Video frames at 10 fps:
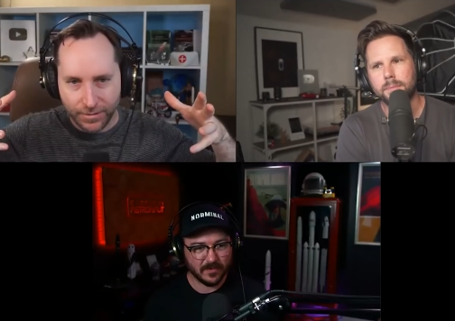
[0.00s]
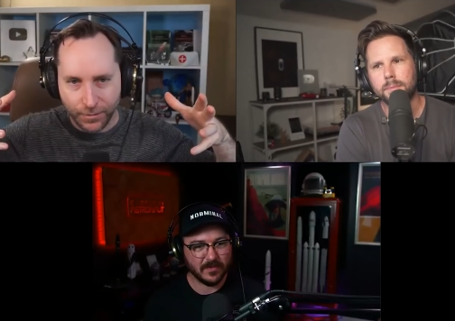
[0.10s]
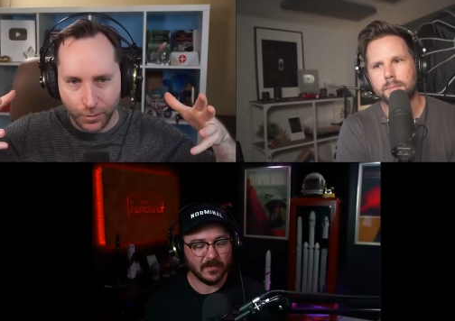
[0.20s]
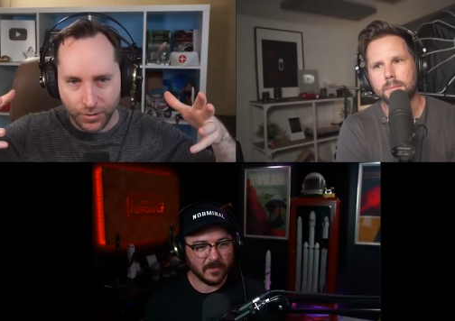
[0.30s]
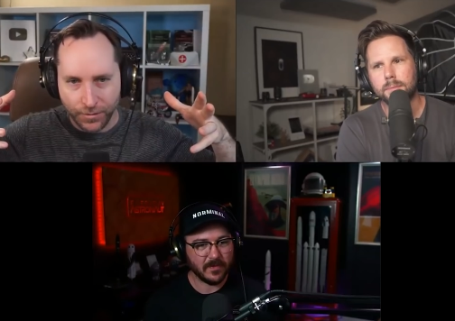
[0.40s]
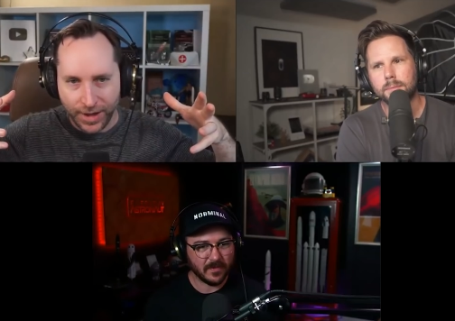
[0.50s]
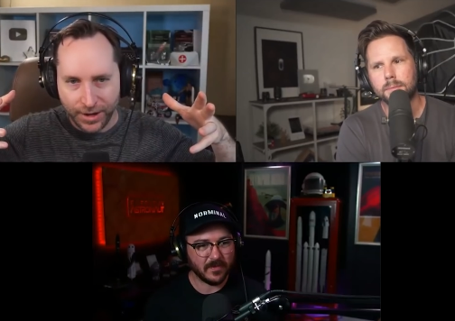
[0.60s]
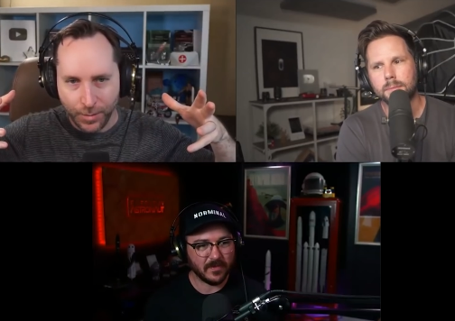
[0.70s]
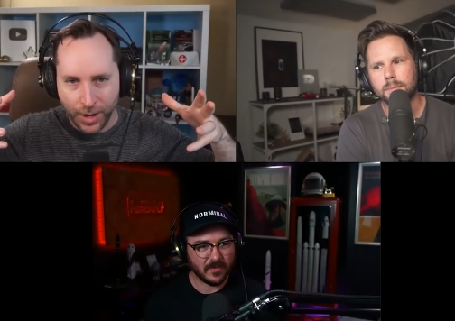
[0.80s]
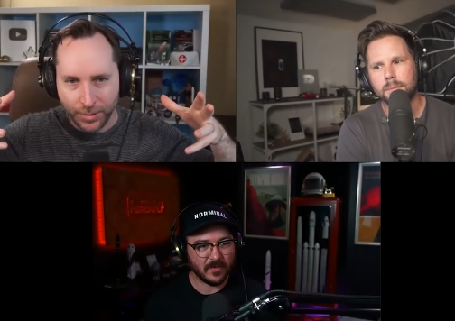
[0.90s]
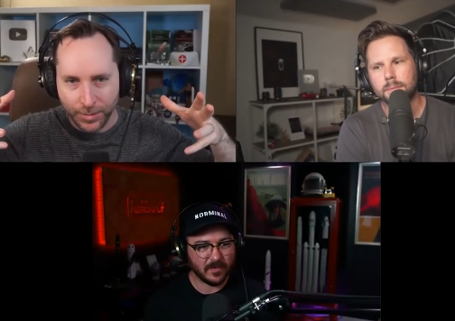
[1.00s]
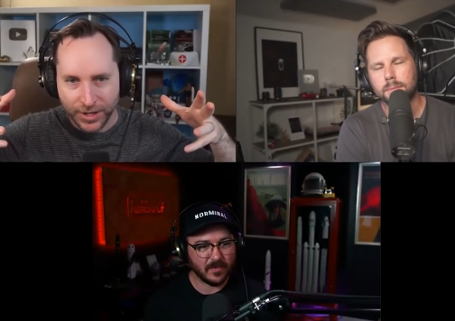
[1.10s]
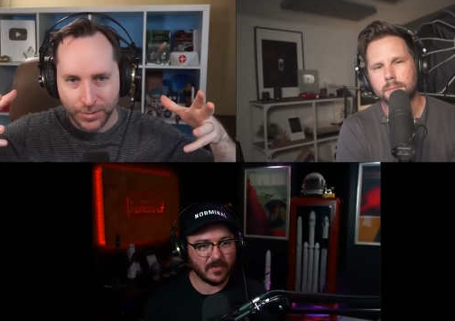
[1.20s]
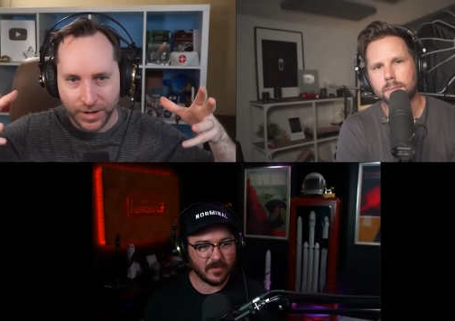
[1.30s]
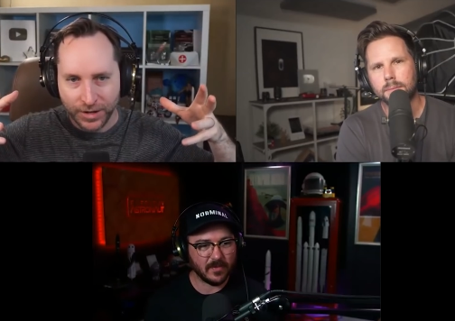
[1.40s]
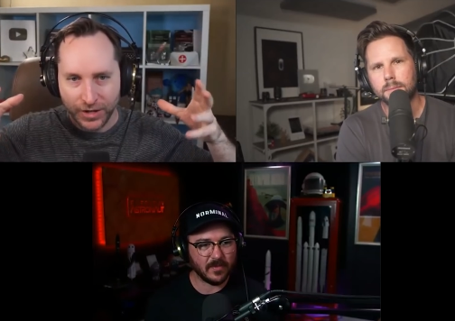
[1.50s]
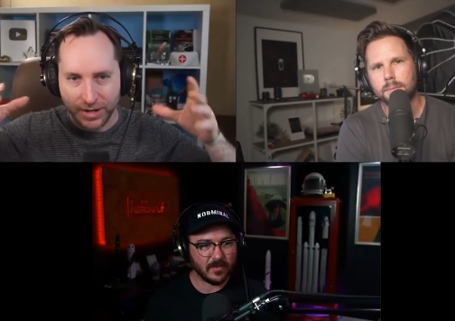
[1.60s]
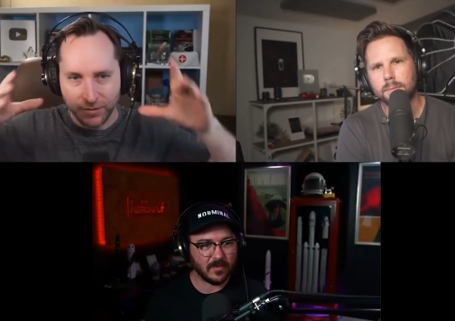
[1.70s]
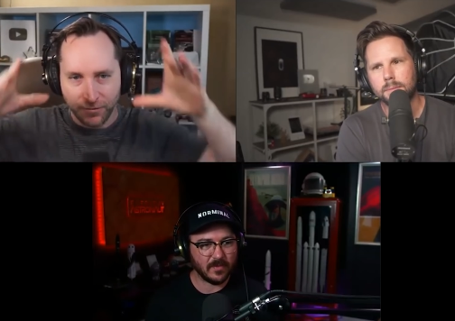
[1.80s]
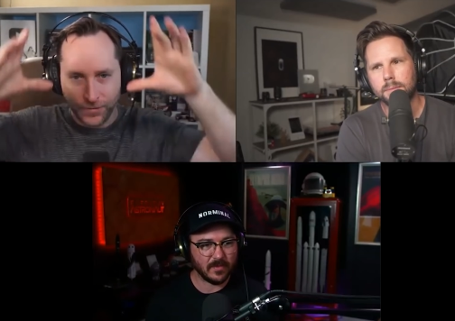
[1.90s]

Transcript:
Speaker 1: for the vacuum optimized because you have to